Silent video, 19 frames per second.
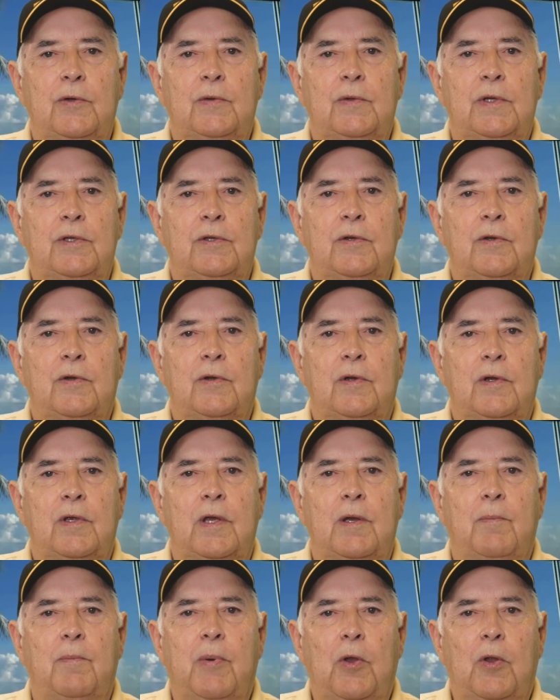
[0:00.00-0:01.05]
and your
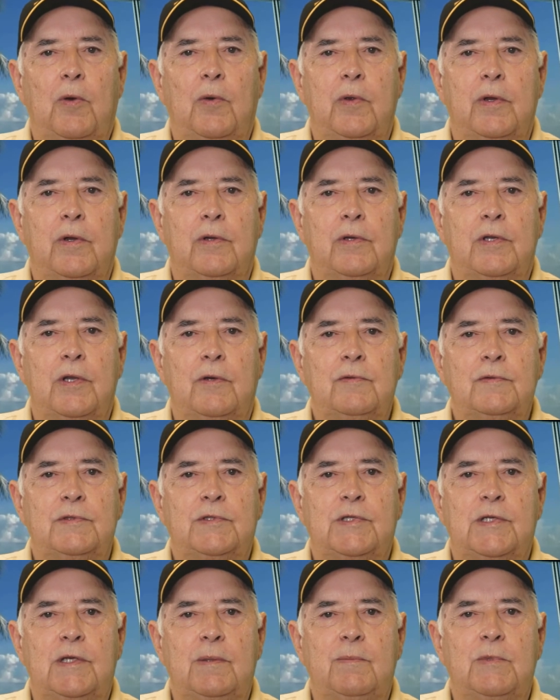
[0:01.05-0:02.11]
employer don't
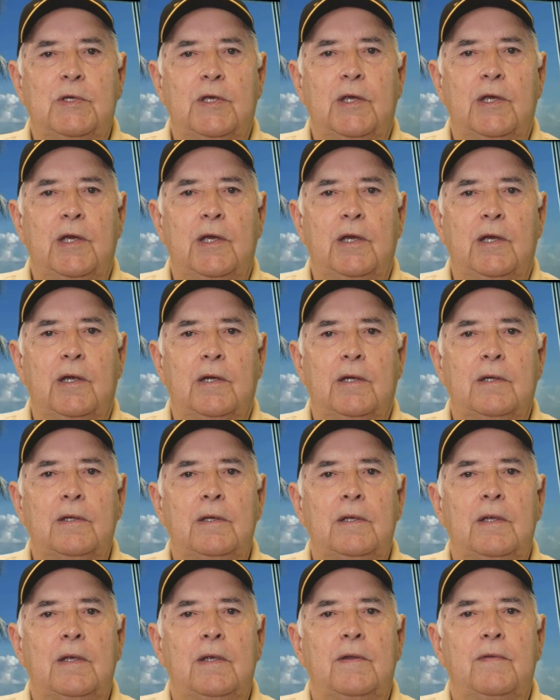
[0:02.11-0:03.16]
seem to care
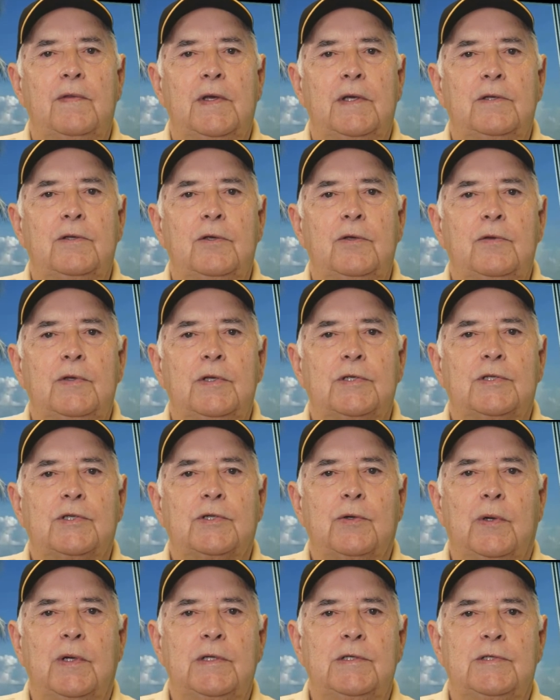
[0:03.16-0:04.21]
that you
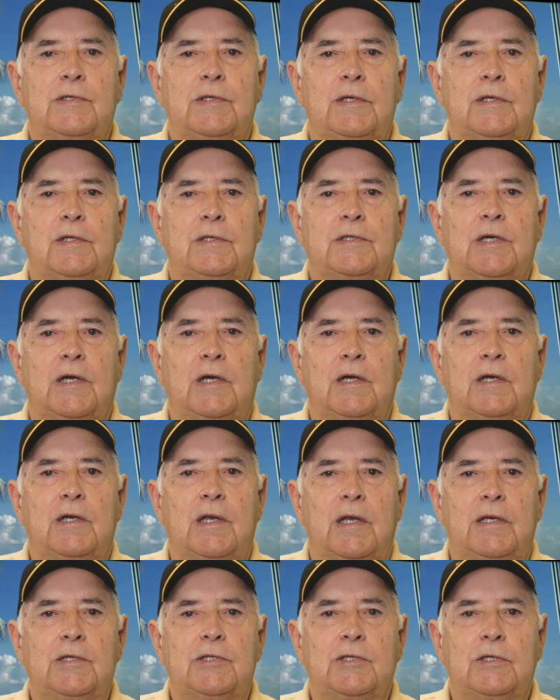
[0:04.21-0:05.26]
disgrace the entire
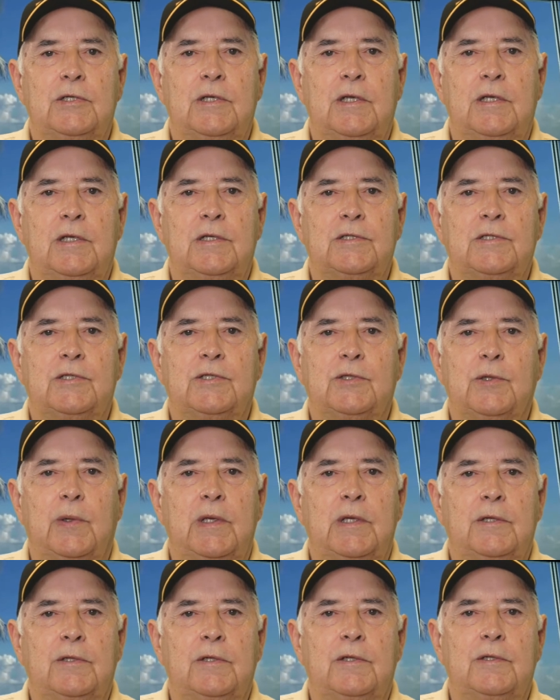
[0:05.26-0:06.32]
nation and its
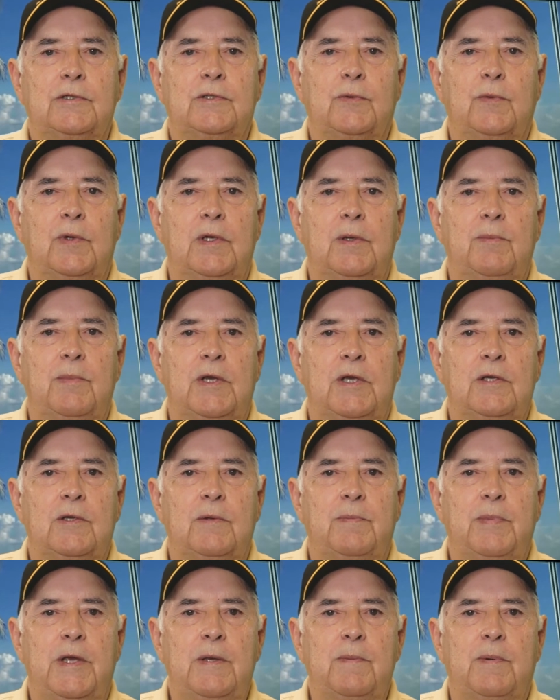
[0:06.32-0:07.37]
320 million
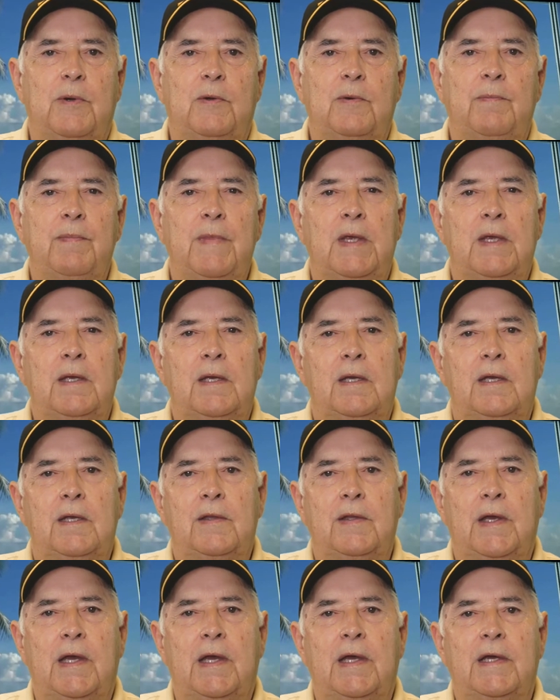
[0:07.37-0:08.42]
people in
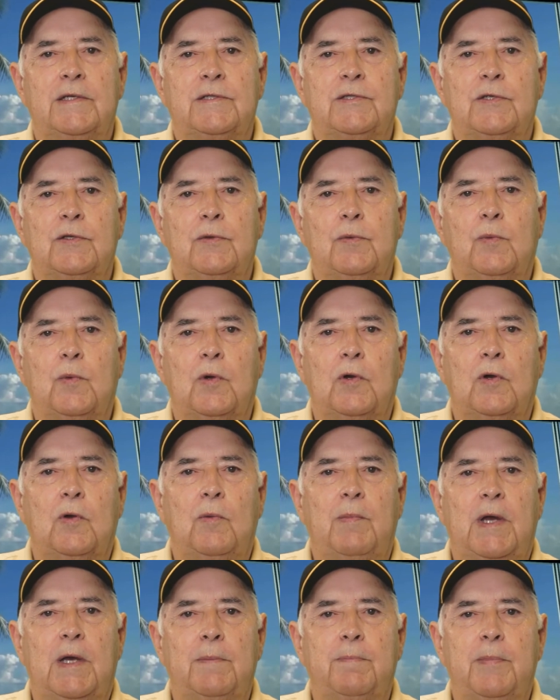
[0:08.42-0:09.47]
the eyes of the world
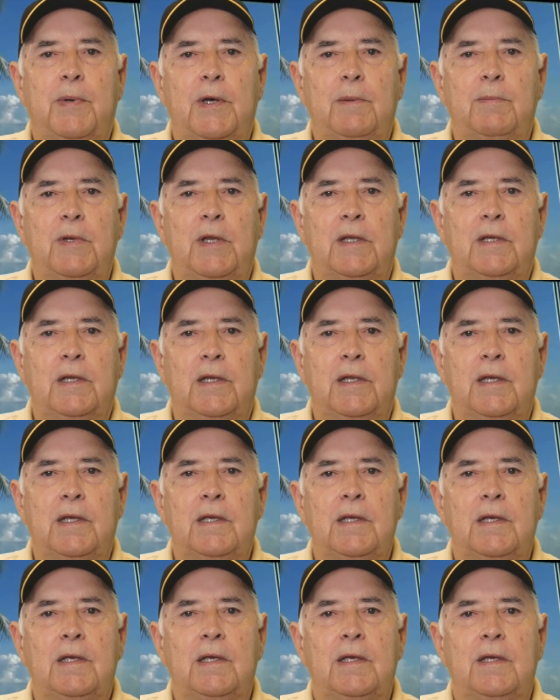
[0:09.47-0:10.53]
by publicly
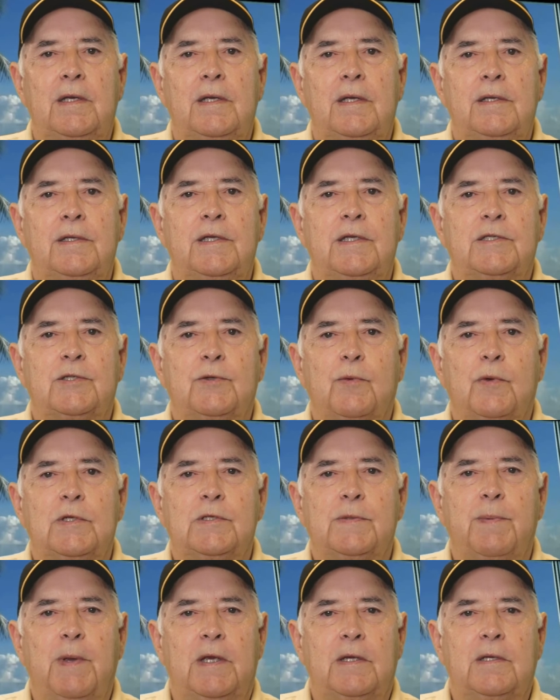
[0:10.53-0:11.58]

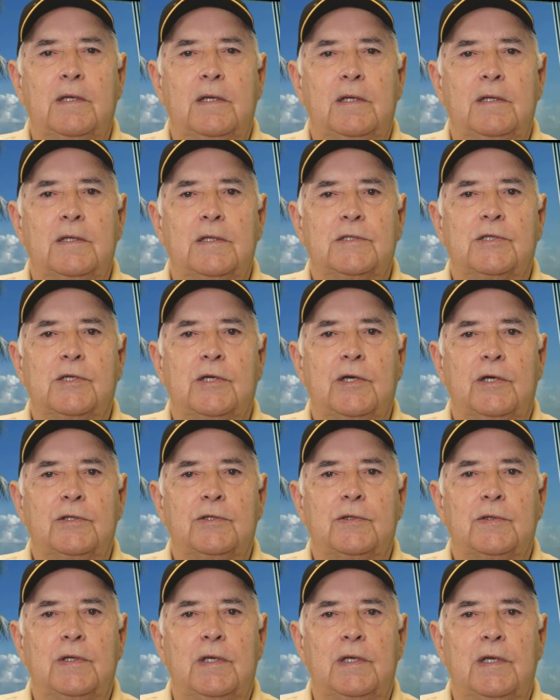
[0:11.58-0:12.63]
disrespecting this
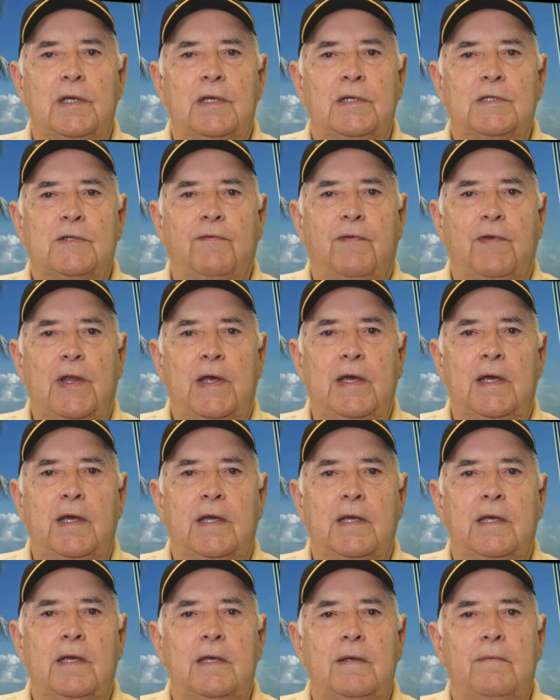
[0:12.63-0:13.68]
country, its
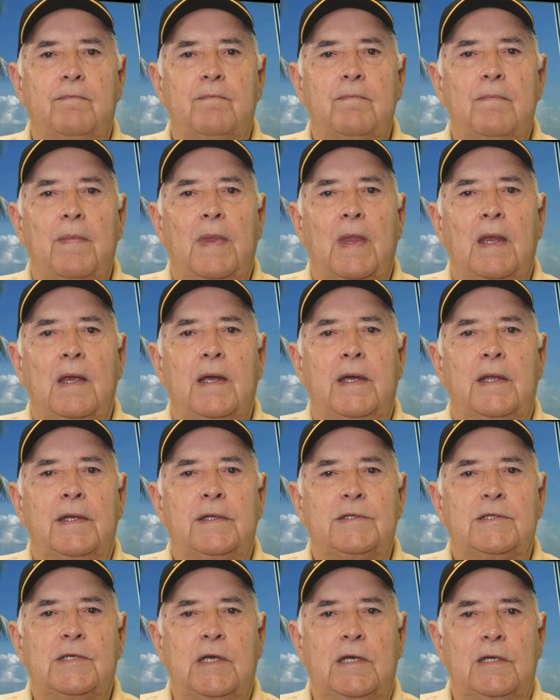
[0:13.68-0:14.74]
flag, and
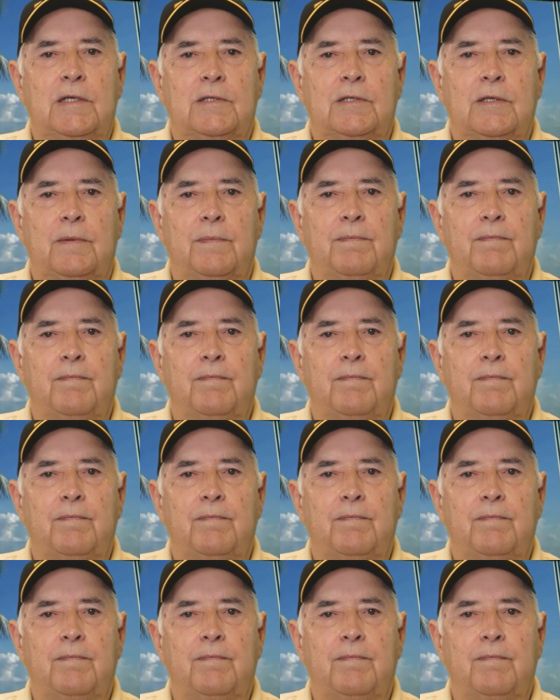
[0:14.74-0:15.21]
its anthem.